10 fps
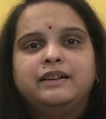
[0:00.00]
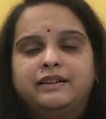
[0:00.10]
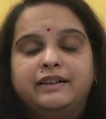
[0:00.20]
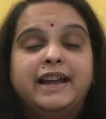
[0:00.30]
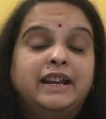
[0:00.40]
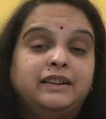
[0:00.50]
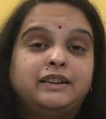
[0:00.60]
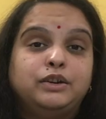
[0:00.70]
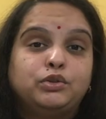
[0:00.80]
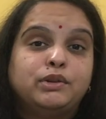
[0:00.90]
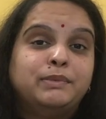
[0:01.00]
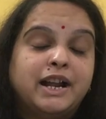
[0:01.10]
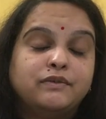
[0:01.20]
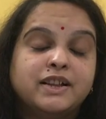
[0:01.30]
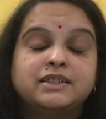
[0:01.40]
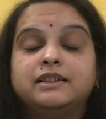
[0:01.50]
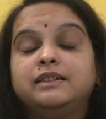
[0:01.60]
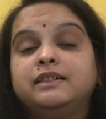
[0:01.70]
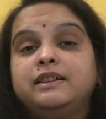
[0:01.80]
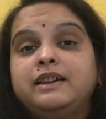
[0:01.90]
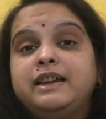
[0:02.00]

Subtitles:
enter into the blood vessel,